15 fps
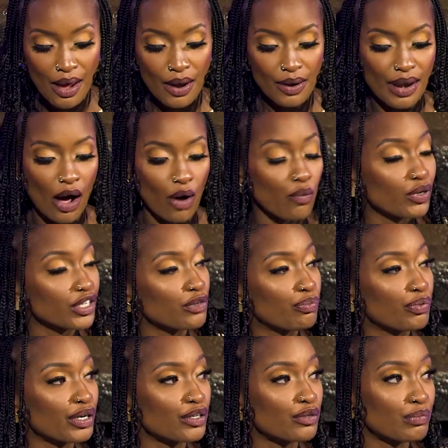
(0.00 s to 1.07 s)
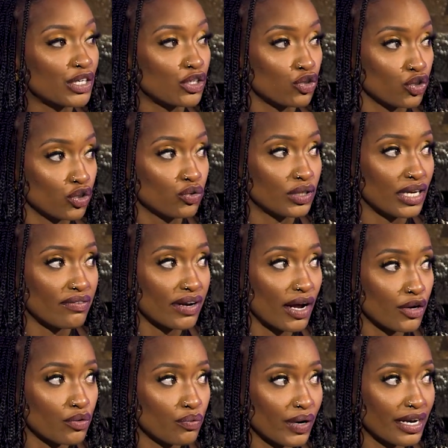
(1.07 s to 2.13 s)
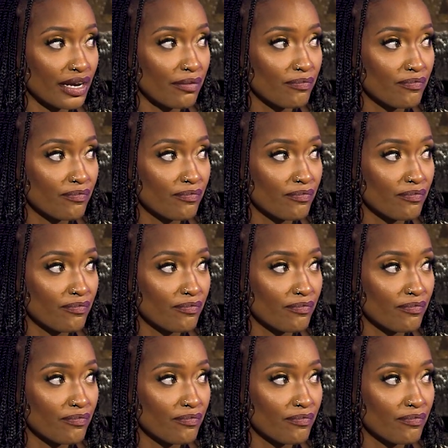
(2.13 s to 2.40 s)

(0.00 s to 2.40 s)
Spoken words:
Now, which brings me to you, David. Are you ready?